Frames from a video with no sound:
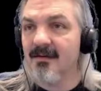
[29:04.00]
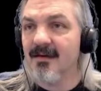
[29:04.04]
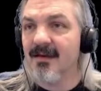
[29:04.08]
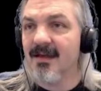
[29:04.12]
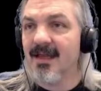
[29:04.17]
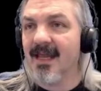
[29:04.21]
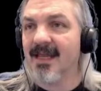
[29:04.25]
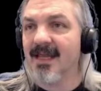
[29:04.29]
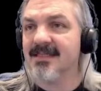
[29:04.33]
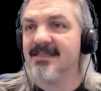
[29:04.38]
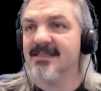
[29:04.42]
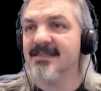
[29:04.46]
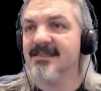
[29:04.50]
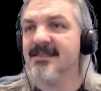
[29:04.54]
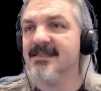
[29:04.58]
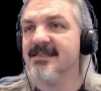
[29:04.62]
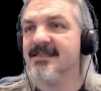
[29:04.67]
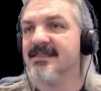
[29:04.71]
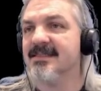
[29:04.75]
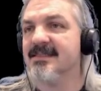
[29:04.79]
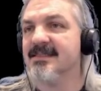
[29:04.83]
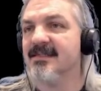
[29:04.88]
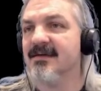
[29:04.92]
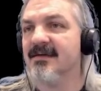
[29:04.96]
Actually,
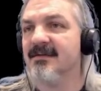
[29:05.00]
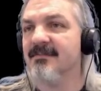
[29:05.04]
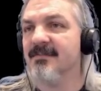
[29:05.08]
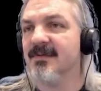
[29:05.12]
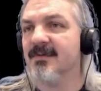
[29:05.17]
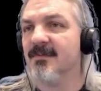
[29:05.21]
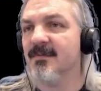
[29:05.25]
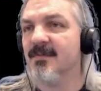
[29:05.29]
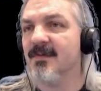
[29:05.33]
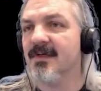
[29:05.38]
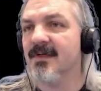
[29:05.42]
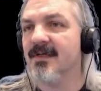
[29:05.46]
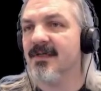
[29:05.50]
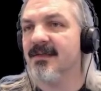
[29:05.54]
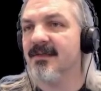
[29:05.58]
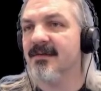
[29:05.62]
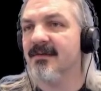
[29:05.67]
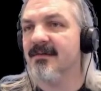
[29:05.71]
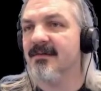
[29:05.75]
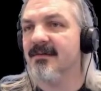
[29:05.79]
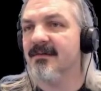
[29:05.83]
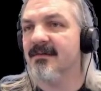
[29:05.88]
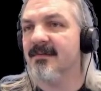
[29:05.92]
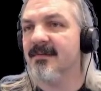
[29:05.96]
this assignment
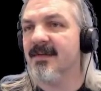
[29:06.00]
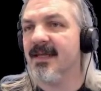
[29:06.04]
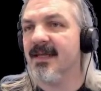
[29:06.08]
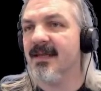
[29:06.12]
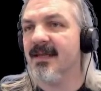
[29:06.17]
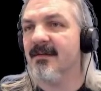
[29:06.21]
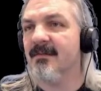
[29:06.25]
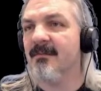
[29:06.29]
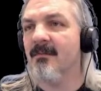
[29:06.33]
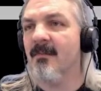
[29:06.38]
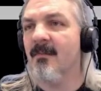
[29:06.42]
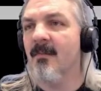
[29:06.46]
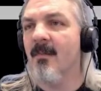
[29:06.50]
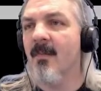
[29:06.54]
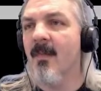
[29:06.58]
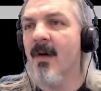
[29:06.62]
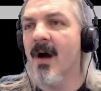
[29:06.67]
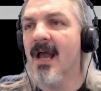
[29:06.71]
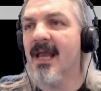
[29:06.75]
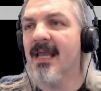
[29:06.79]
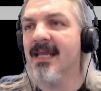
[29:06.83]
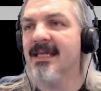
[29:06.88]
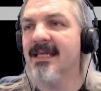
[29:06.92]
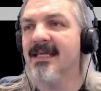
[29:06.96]
1 that
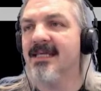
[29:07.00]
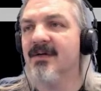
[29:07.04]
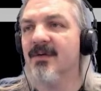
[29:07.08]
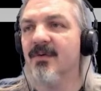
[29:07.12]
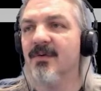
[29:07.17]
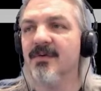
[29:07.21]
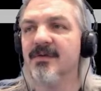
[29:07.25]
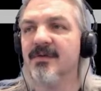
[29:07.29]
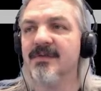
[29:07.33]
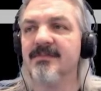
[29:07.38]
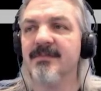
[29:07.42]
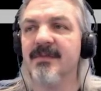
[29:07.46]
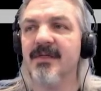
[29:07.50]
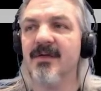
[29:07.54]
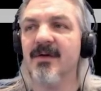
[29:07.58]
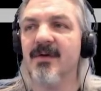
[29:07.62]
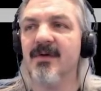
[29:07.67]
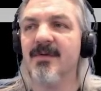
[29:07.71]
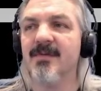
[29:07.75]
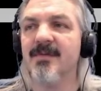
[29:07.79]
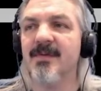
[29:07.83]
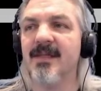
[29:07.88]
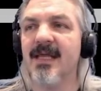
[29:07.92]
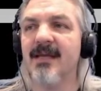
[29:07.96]
may cause me
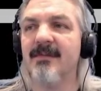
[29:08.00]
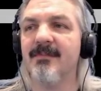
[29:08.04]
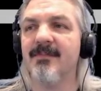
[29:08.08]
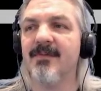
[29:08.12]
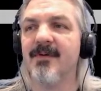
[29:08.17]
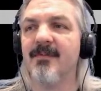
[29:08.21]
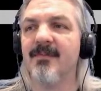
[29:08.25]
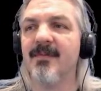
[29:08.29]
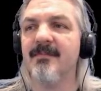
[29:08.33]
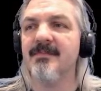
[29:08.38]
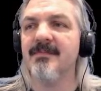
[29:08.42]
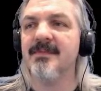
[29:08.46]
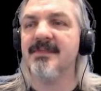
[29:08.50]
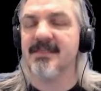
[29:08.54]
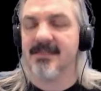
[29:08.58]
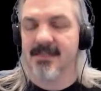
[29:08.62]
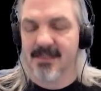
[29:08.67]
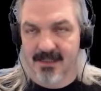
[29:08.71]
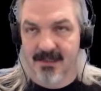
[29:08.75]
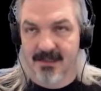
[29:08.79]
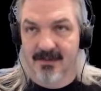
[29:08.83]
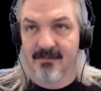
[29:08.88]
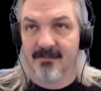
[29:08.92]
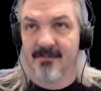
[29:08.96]
overlap problems
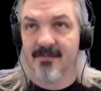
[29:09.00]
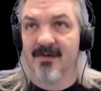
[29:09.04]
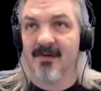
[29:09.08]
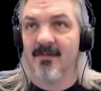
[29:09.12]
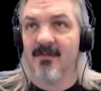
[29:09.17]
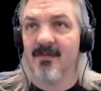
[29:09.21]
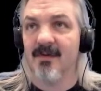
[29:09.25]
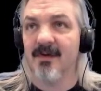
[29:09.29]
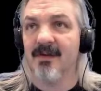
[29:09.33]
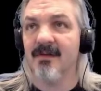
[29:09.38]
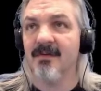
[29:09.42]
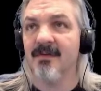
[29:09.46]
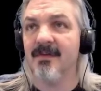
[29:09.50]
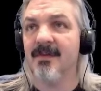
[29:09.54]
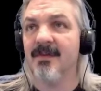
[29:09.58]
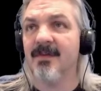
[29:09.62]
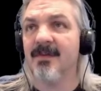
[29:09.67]
with